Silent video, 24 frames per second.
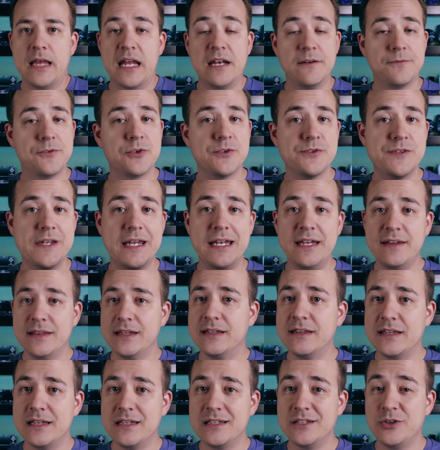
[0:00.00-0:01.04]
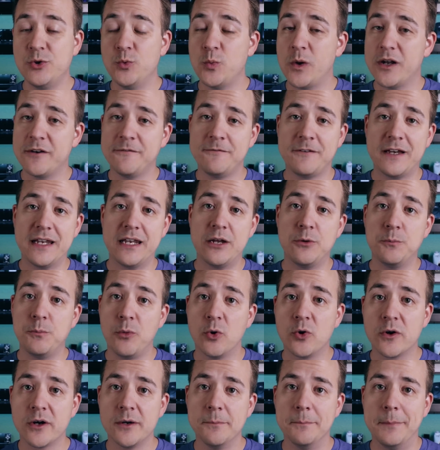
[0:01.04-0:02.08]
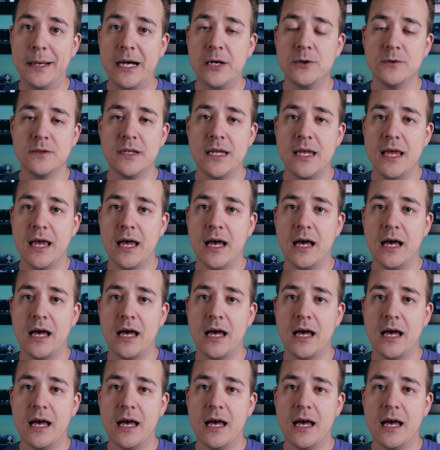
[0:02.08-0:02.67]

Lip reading: And if there's anything that you want to find out more about,